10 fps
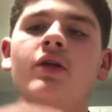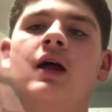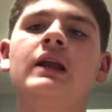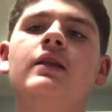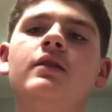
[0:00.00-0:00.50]

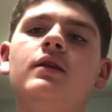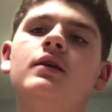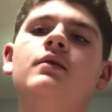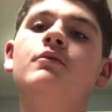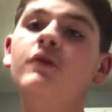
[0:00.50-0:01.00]
than
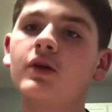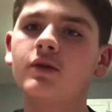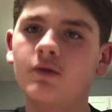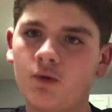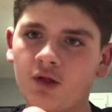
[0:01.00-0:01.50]

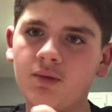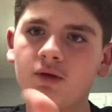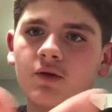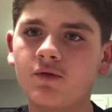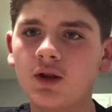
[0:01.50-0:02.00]
the ones based